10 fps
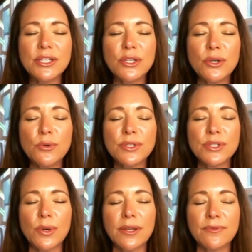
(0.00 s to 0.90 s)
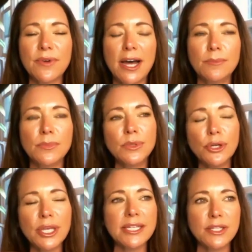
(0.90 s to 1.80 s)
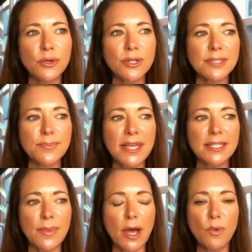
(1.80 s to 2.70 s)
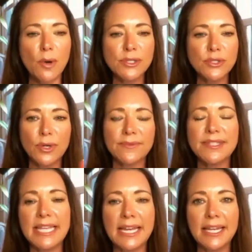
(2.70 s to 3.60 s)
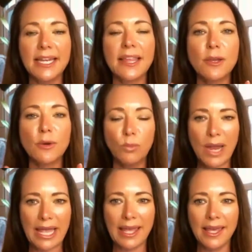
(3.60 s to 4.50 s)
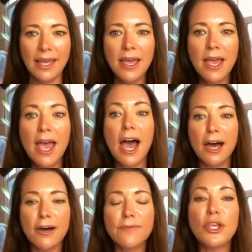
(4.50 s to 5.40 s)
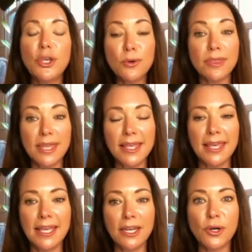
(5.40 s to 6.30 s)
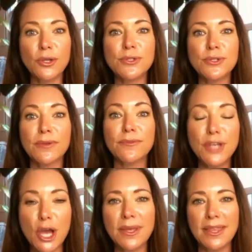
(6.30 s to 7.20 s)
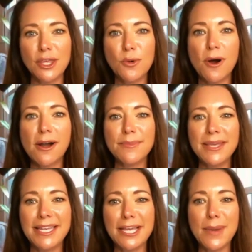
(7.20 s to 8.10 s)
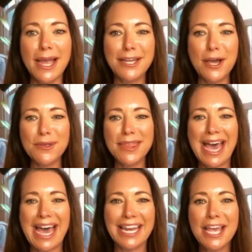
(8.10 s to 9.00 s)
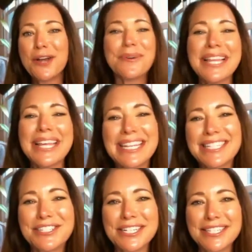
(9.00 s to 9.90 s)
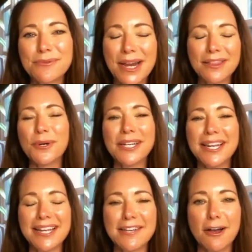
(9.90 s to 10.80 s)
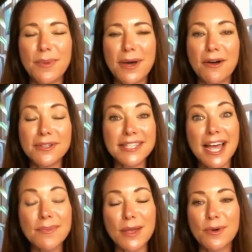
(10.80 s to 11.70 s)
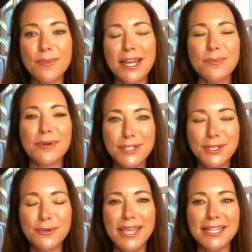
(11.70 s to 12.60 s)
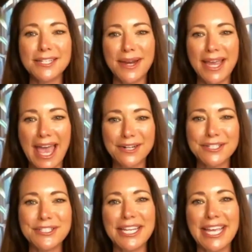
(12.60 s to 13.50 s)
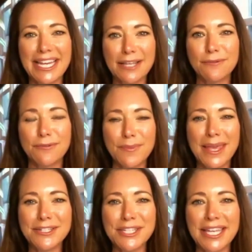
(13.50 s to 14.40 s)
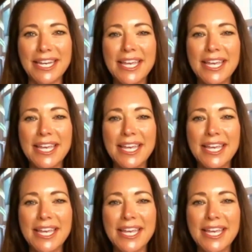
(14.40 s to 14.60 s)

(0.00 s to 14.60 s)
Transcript: to sort of look into your space about what was sort of standing in the way of you thinking or you sort of knowing that you are a medium. I know that really that's just right. Lauren and I talk about all the time that we're made up of two things, right? Energy and information.